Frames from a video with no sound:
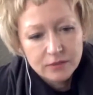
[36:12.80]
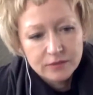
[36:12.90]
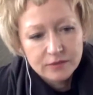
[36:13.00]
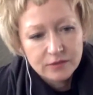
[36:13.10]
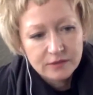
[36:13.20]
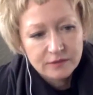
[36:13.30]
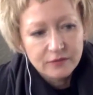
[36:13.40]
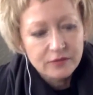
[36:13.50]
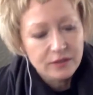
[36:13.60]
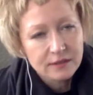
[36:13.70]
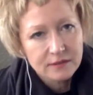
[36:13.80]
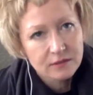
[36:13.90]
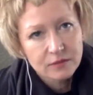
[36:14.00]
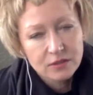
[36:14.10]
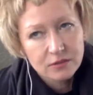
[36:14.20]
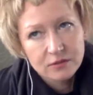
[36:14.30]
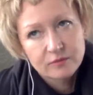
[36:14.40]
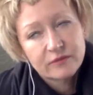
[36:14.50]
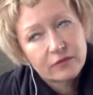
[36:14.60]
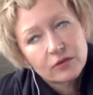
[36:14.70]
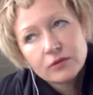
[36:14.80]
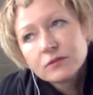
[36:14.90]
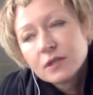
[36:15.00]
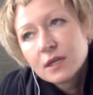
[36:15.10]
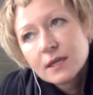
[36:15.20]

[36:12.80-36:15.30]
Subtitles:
because there is a few things that we need to do before.